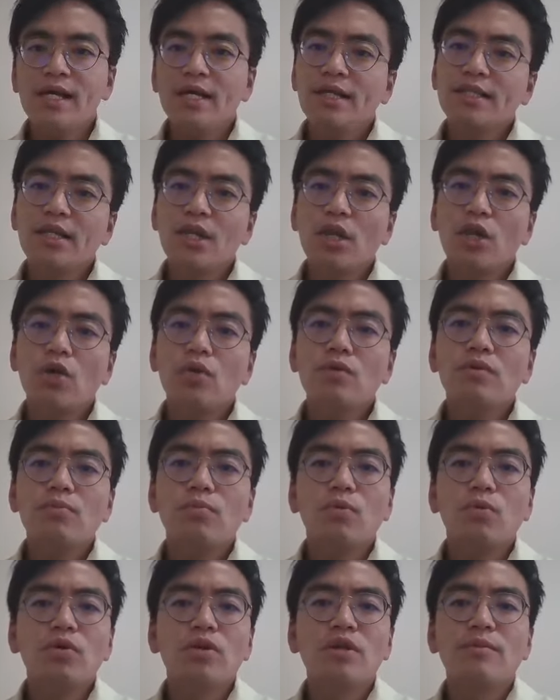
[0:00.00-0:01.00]
The lower
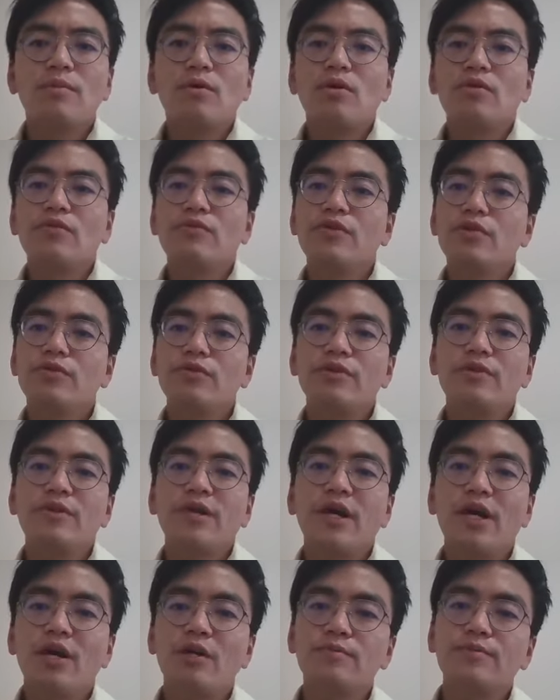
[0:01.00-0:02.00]
volume of urine
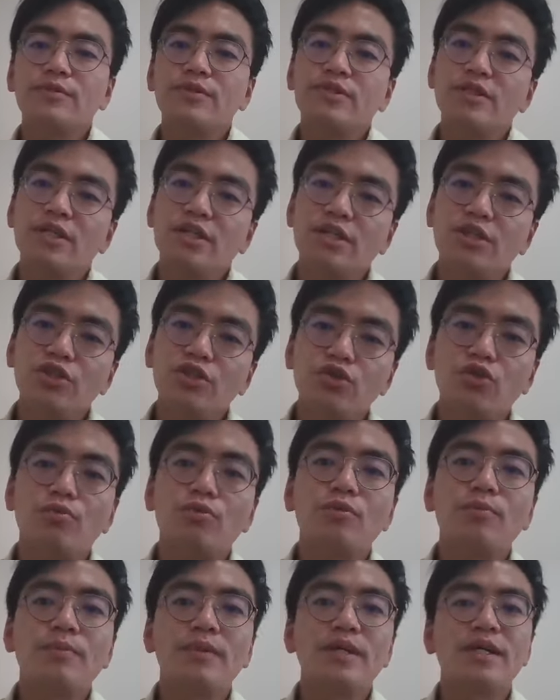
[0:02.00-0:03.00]
helps a
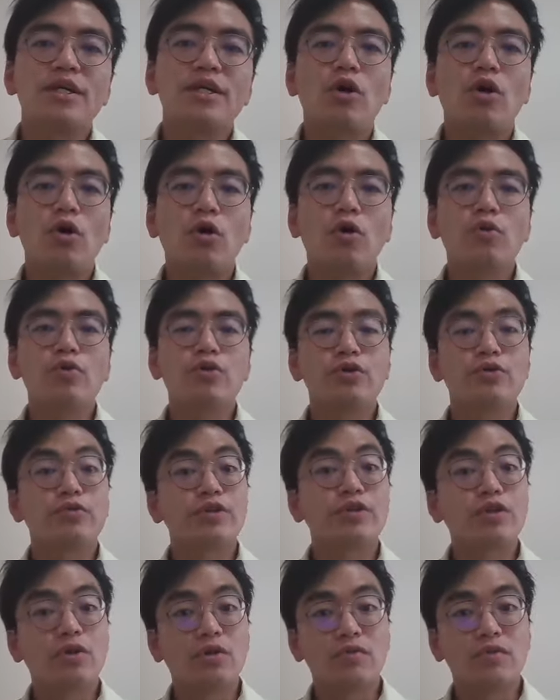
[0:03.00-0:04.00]
normal bladder hold
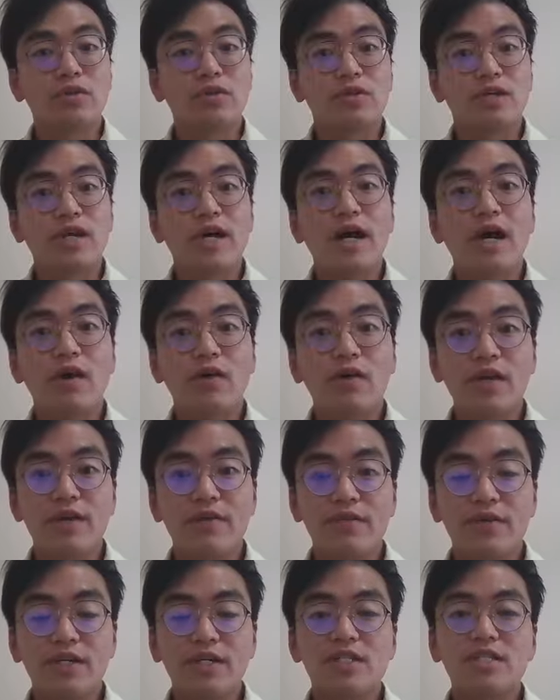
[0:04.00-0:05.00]
urine overnight.
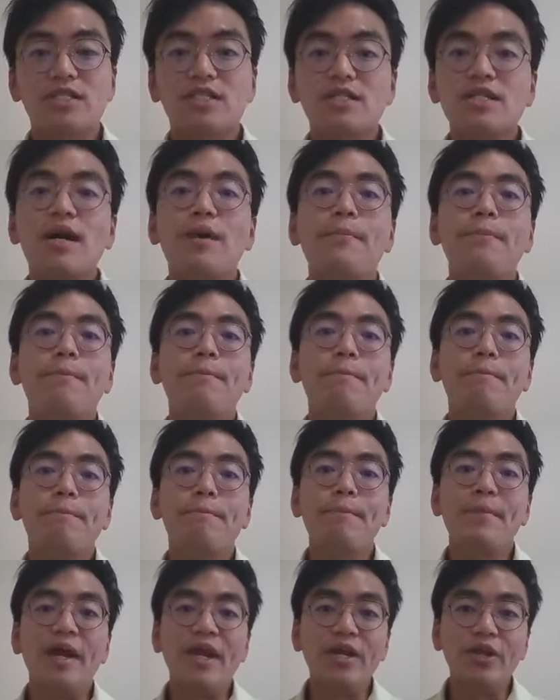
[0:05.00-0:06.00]
However, some
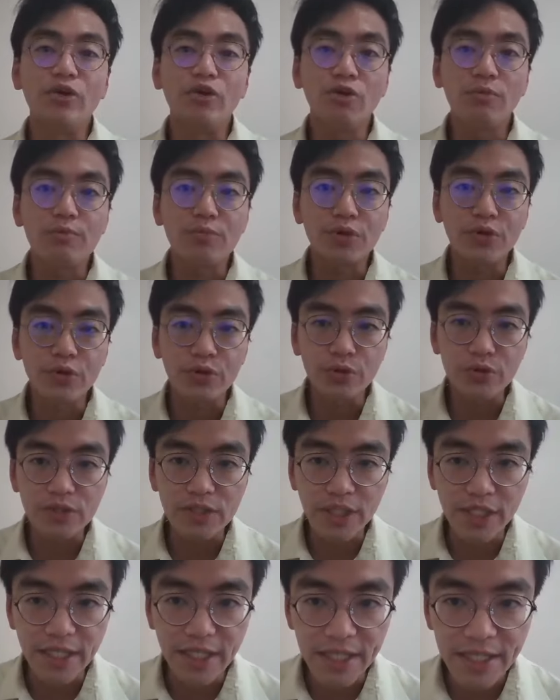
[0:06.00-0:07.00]
may not produce
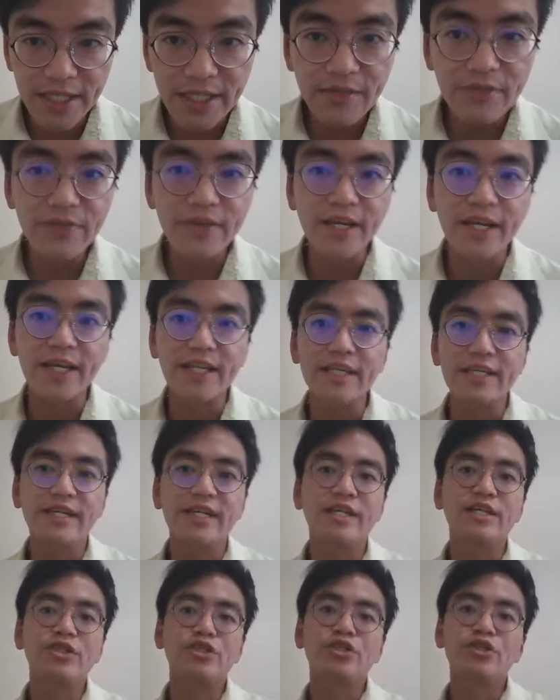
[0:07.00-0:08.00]
enough
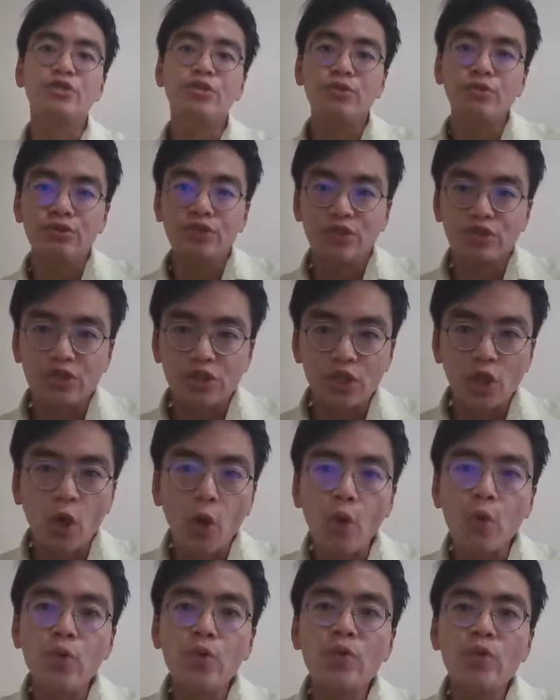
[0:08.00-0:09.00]
ADH to
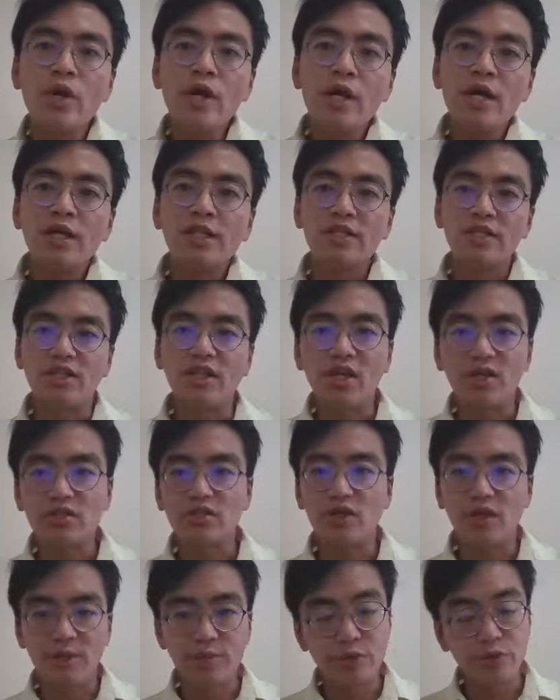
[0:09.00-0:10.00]
slow the
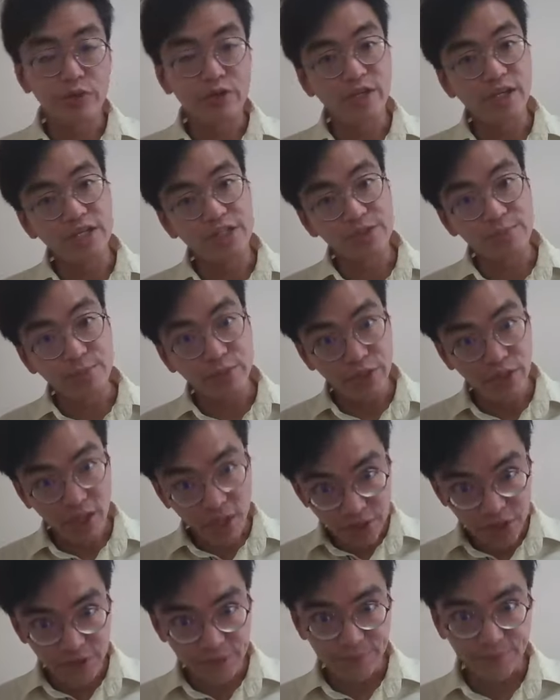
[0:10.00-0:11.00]
nighttime urination
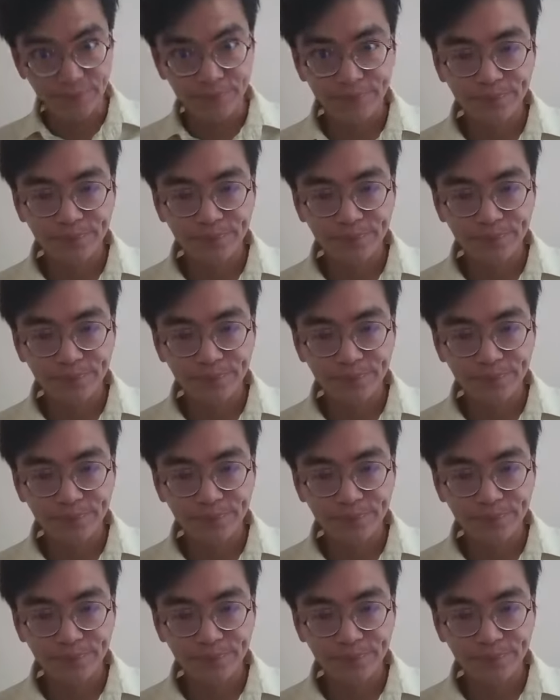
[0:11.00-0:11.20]
production.